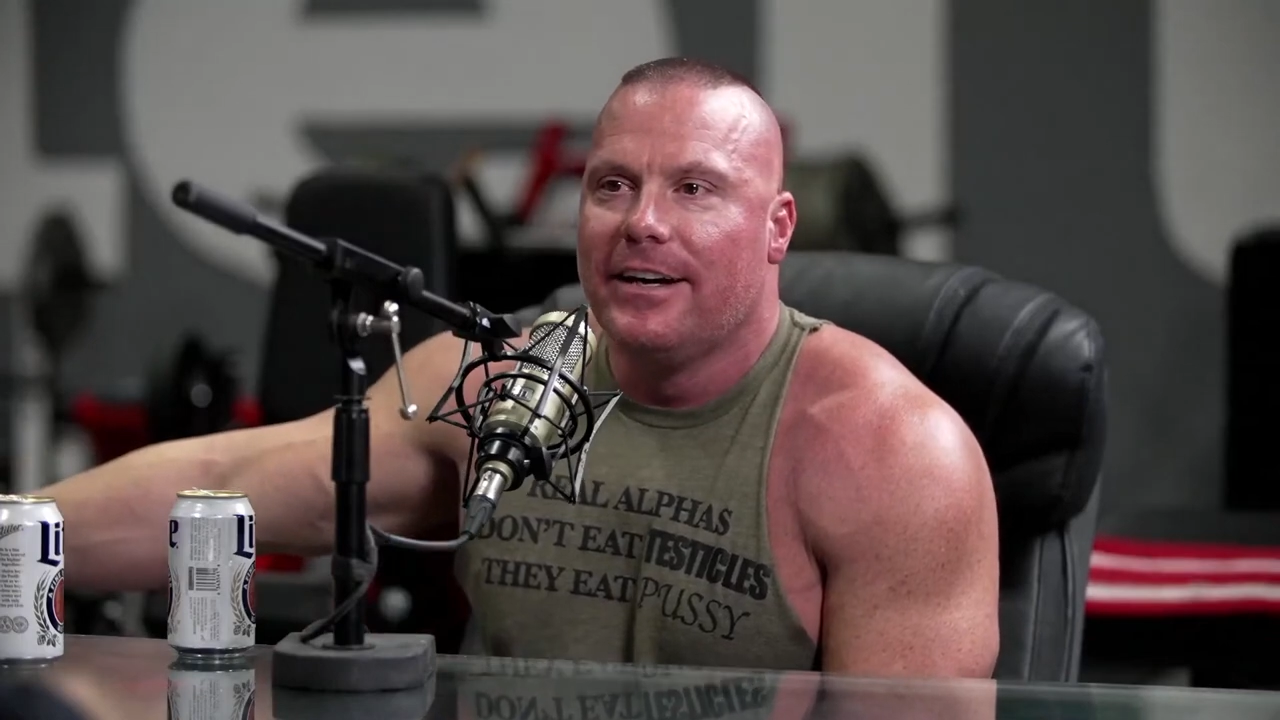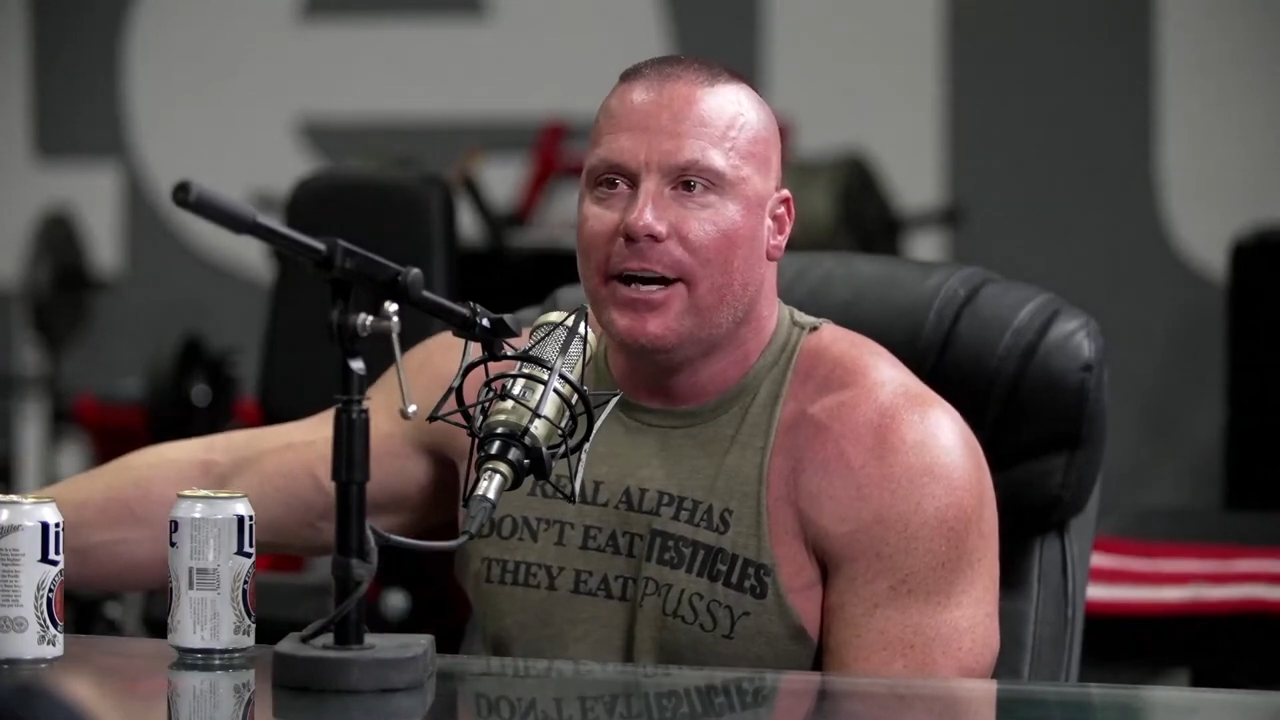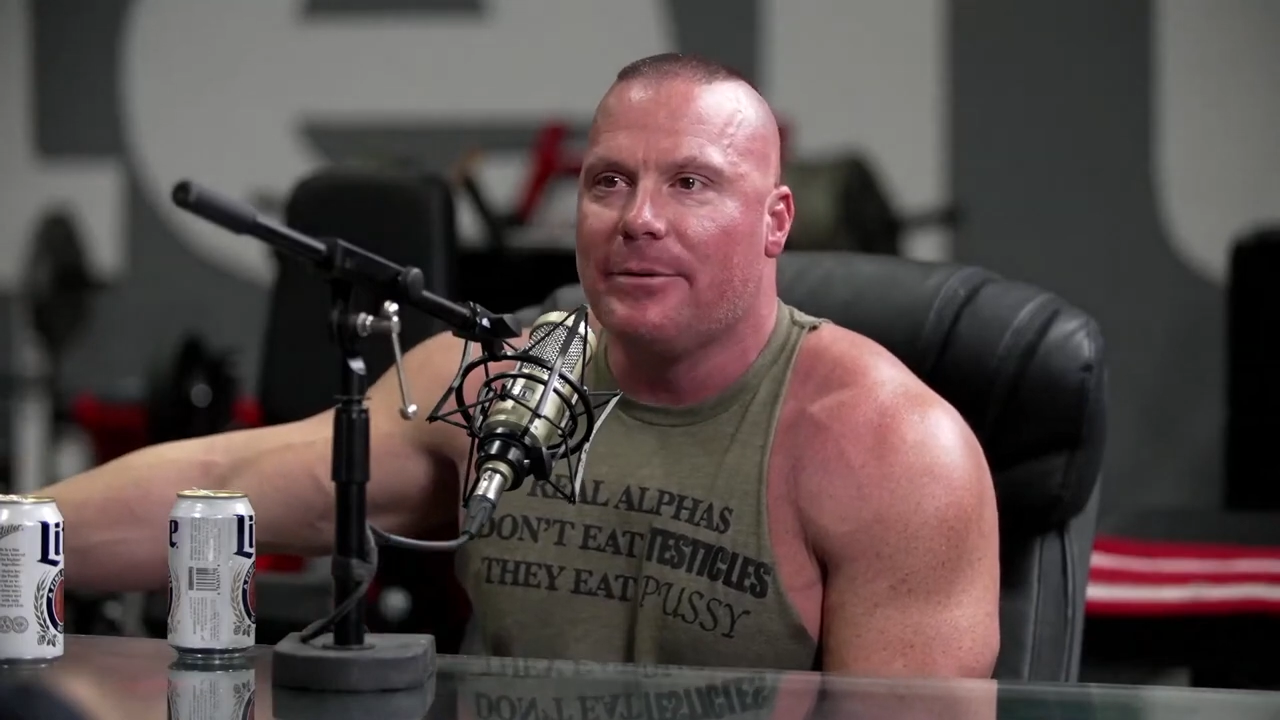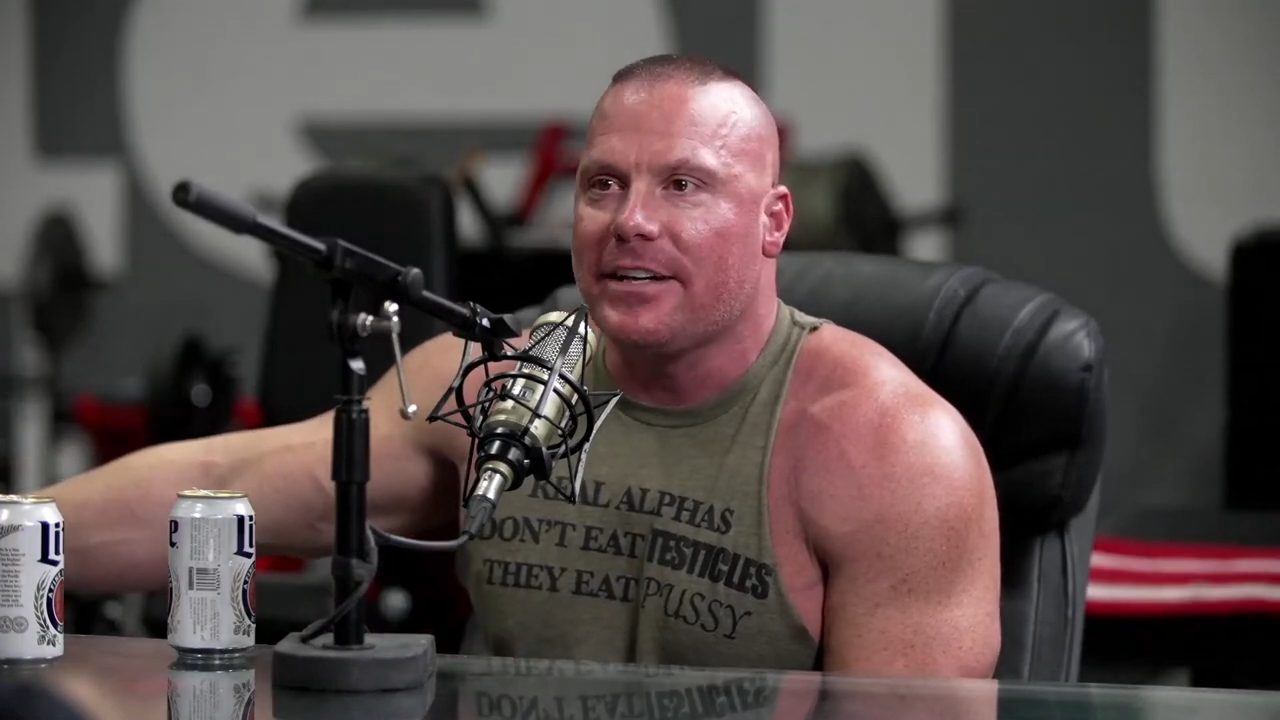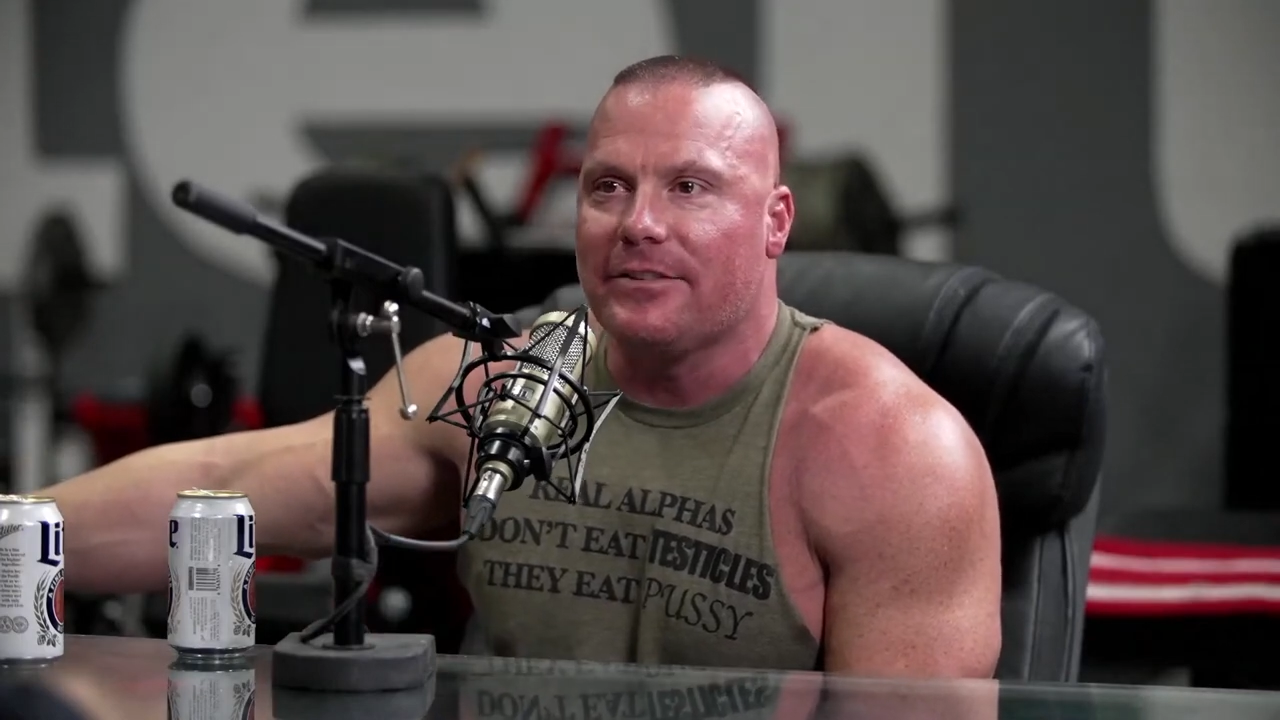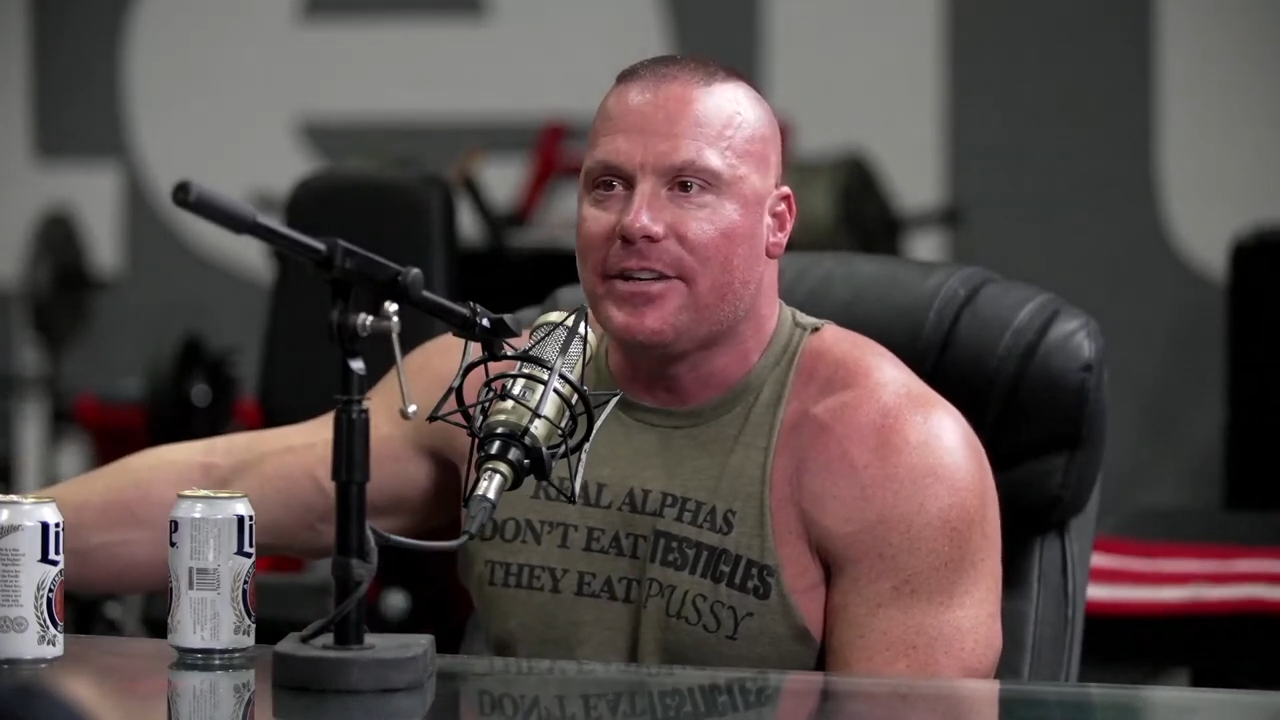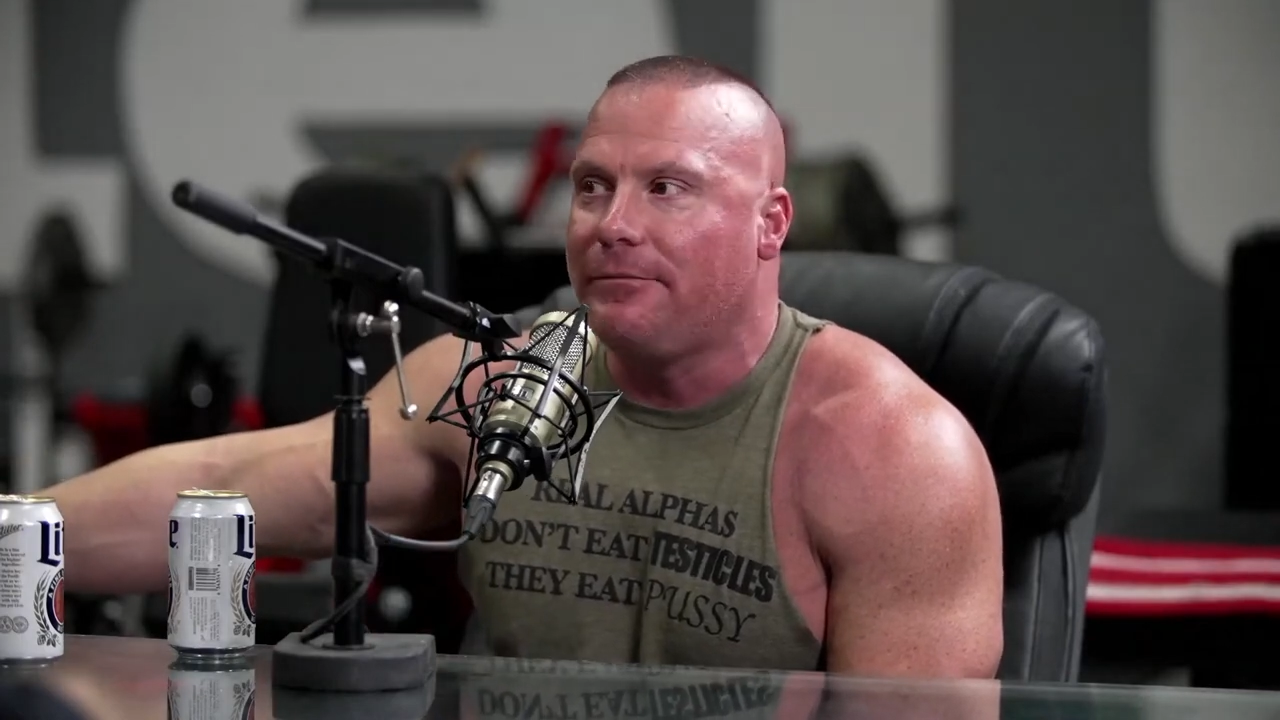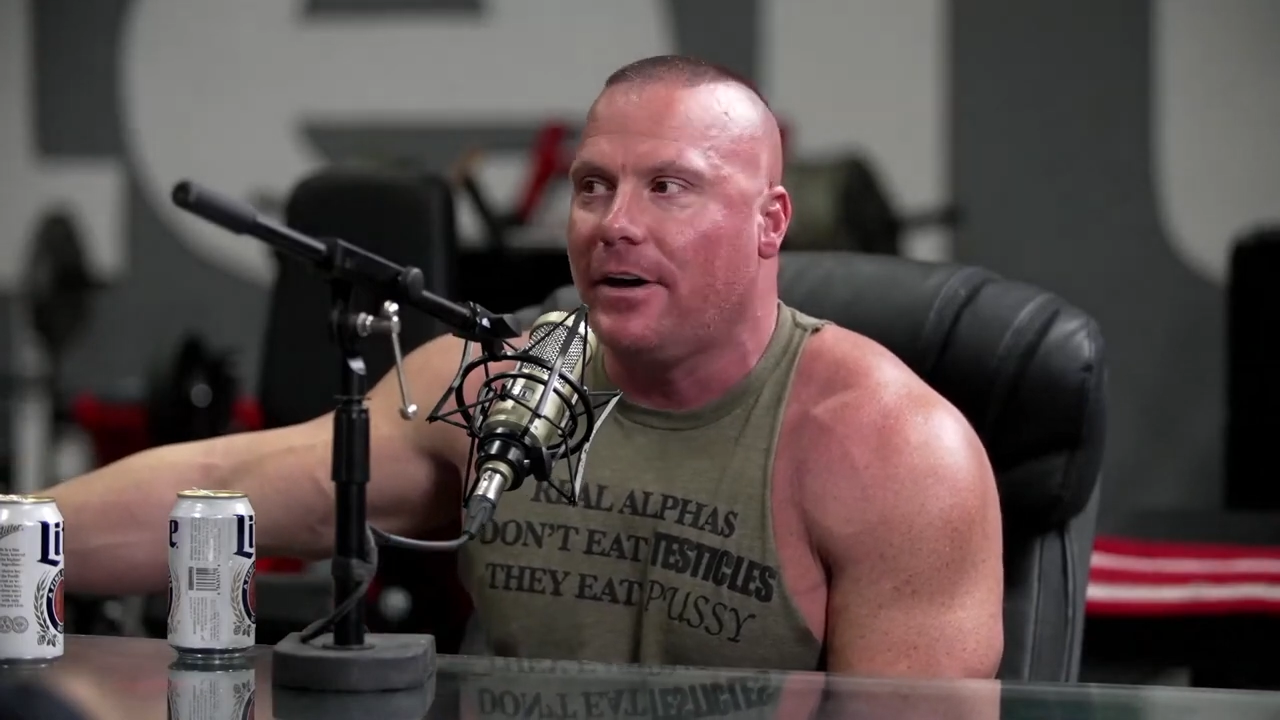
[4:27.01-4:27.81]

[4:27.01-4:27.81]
and everybody's like, there's that